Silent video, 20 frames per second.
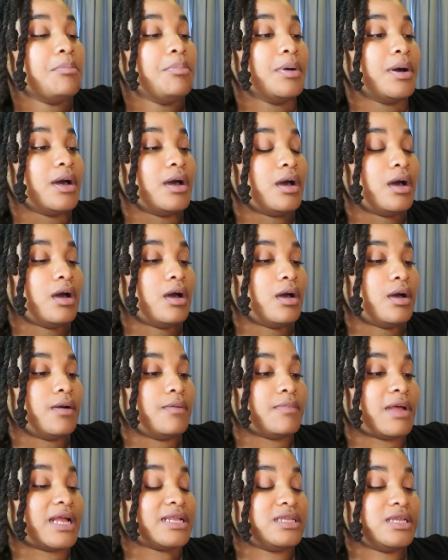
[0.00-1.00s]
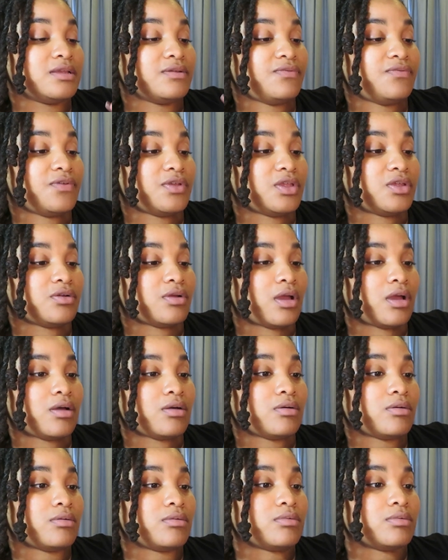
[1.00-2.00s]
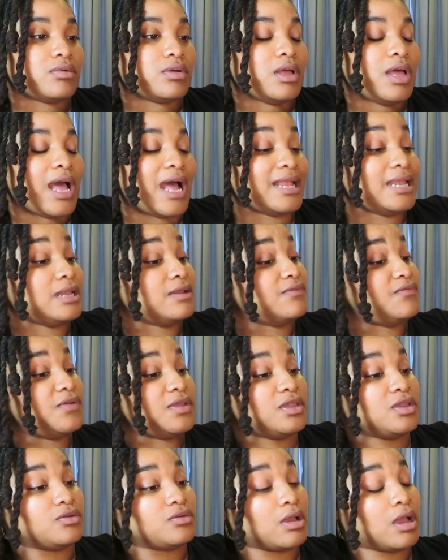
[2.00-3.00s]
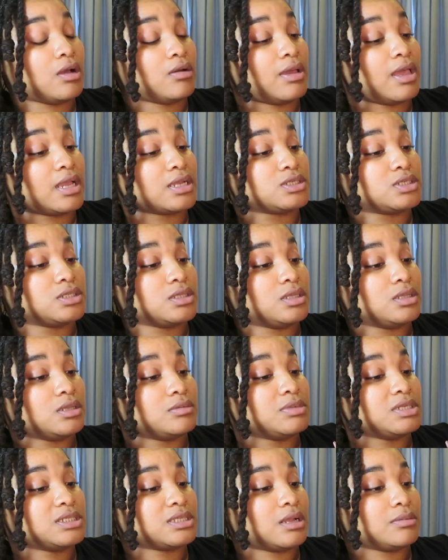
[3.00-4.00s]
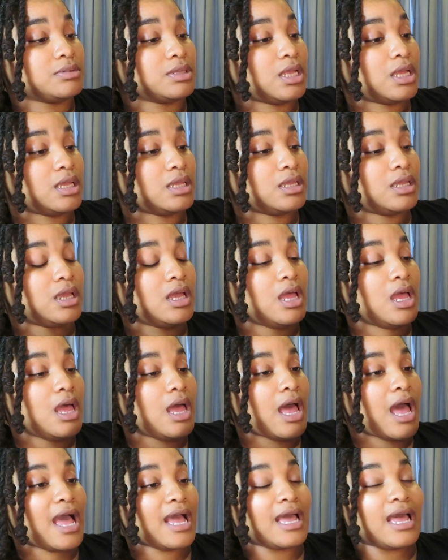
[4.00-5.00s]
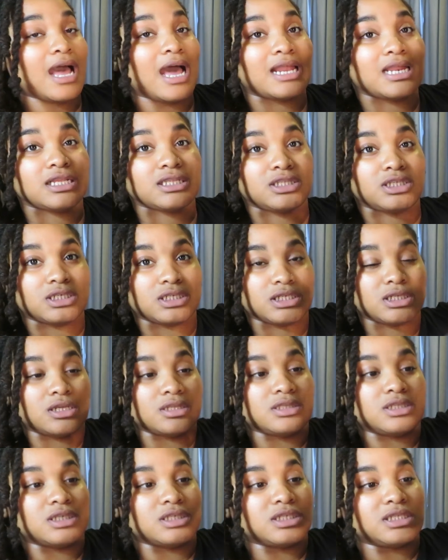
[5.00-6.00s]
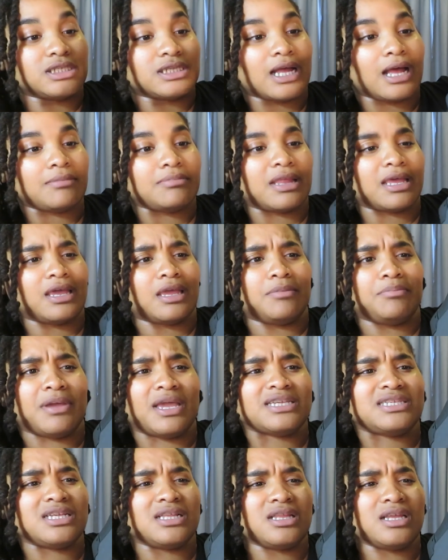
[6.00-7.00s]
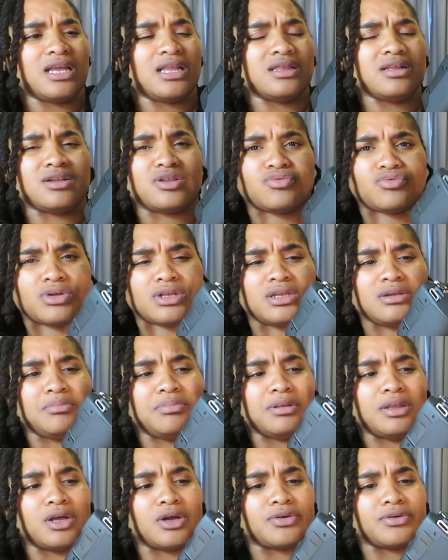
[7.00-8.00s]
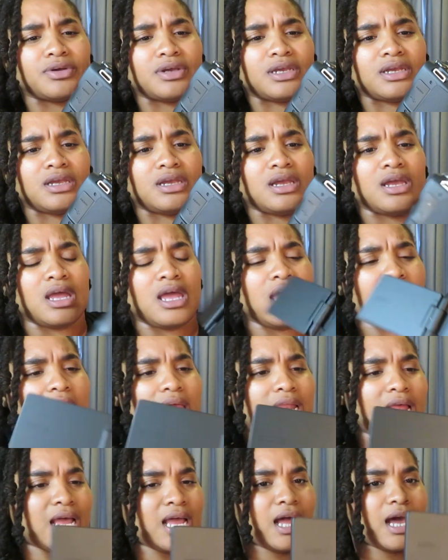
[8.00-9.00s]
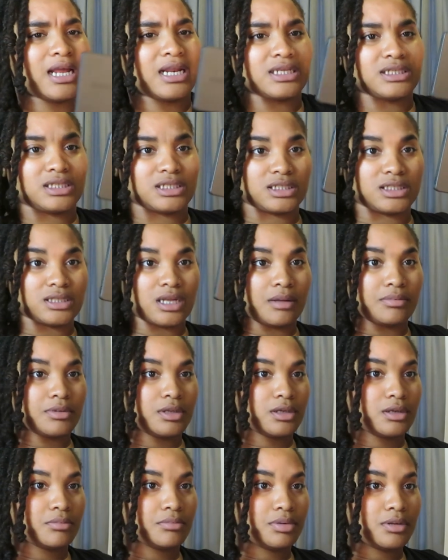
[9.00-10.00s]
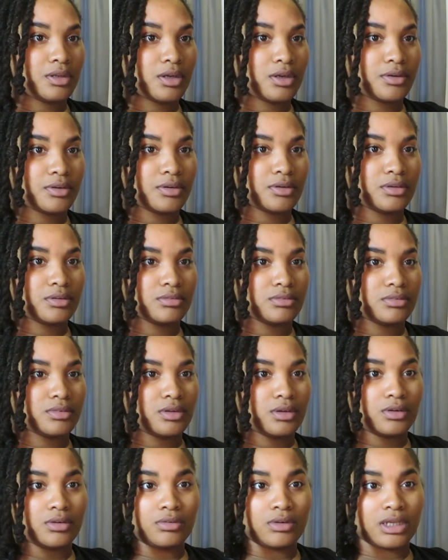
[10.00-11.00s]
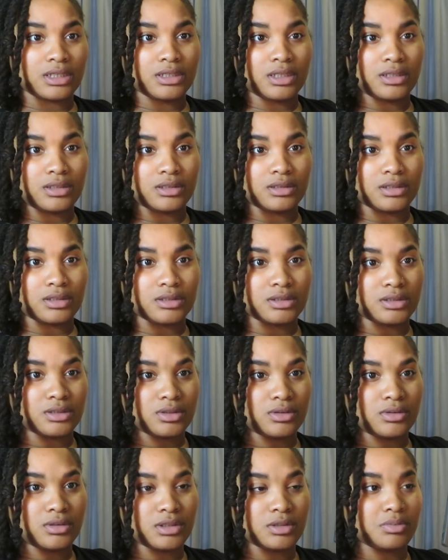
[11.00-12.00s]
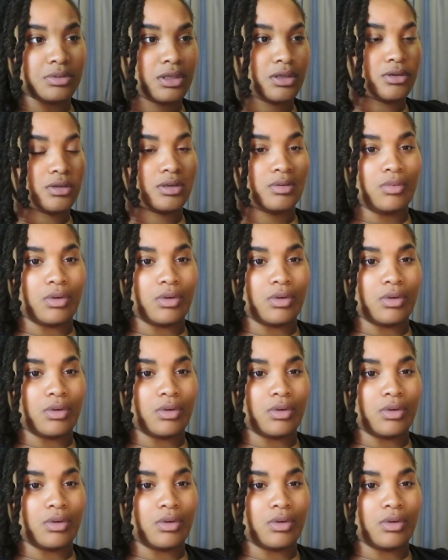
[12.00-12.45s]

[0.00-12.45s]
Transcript: But I didn't figure out actually, let me stop lying. I got it to stop, like, it looked really blurry. And I got it to stop looking blurred. No, I didn't. It still looks blurry.